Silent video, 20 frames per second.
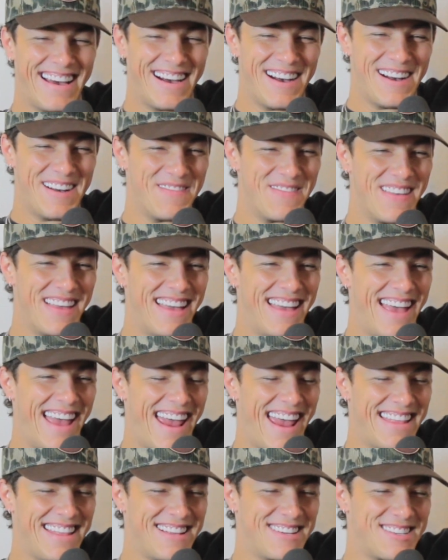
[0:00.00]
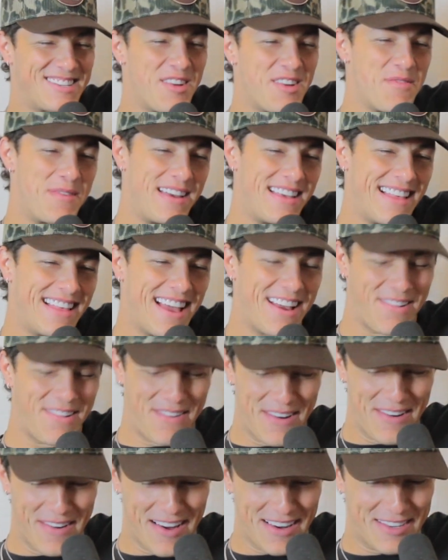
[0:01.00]
and um and then so we like
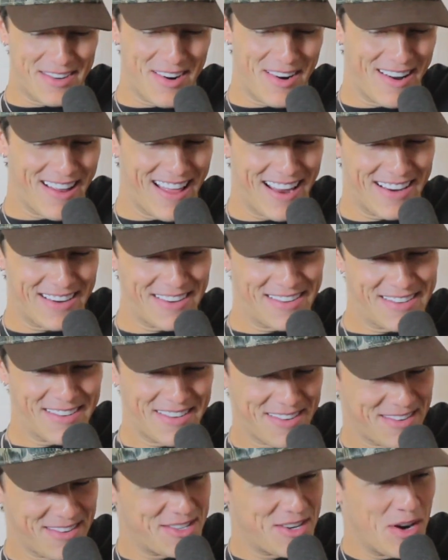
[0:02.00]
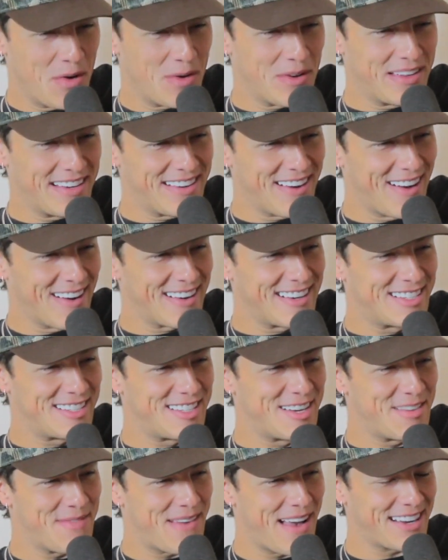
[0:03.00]
we like started like jokingly talking
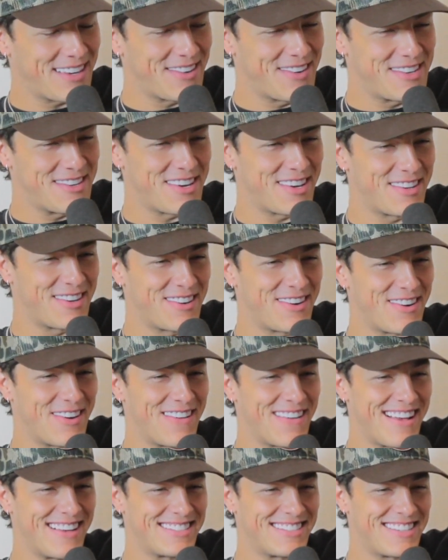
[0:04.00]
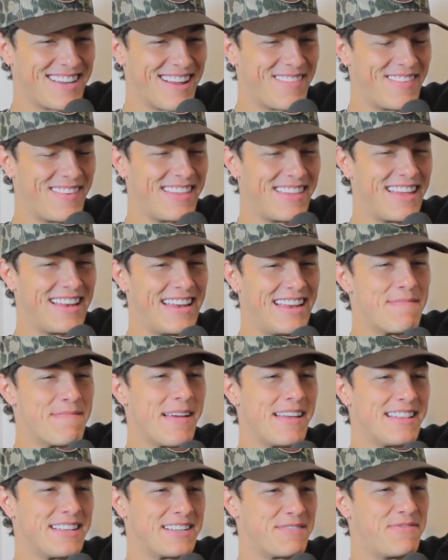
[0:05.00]
shit back to each yeah. other and all that stuff. And then he
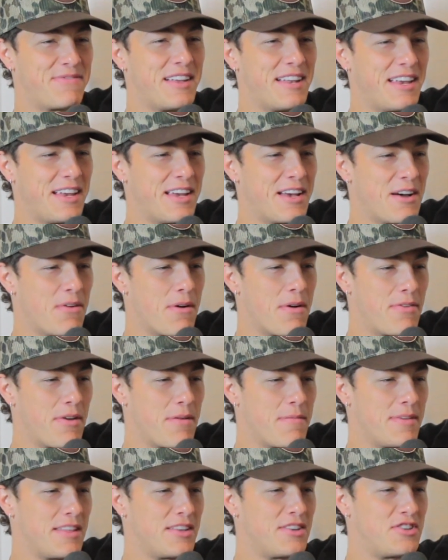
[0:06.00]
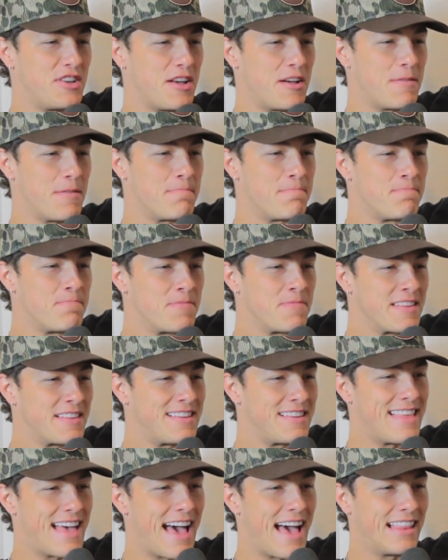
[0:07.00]
made this video of him in the gym
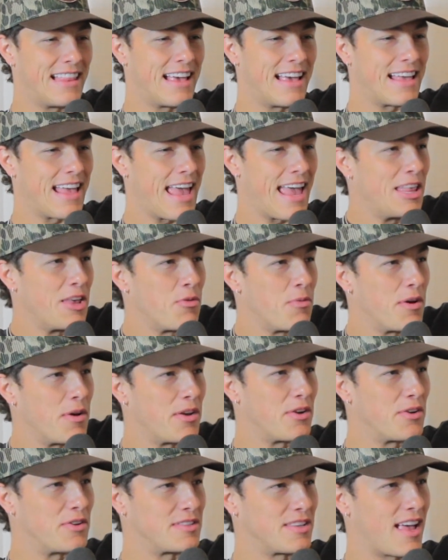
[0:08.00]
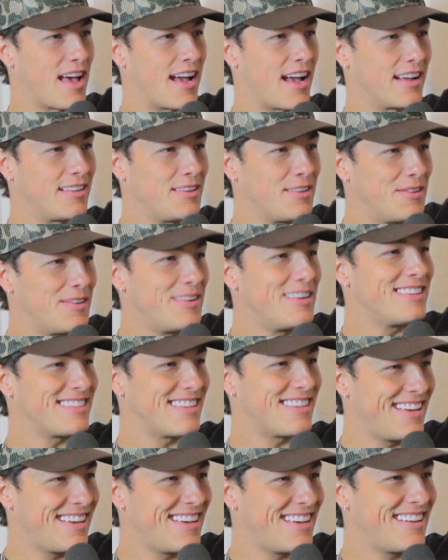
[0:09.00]
to that like Hailey Whitters like the
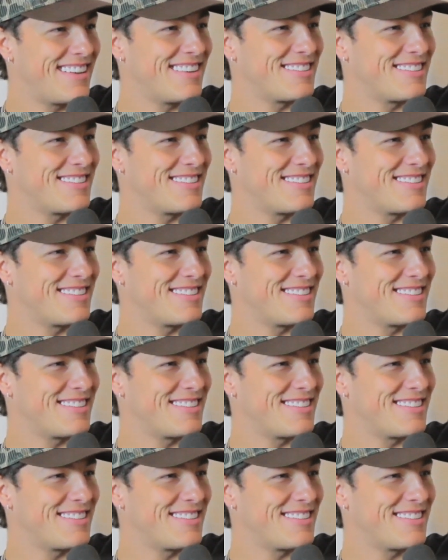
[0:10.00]
whiskey